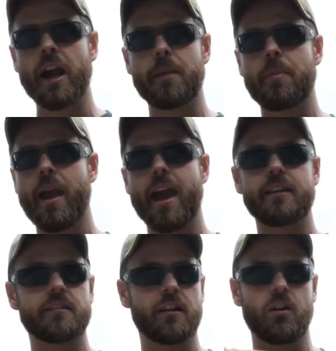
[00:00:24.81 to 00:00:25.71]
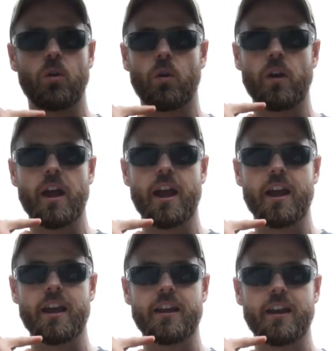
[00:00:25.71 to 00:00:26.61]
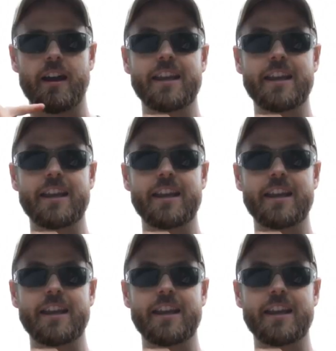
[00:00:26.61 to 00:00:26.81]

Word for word: kind of pant or a uh,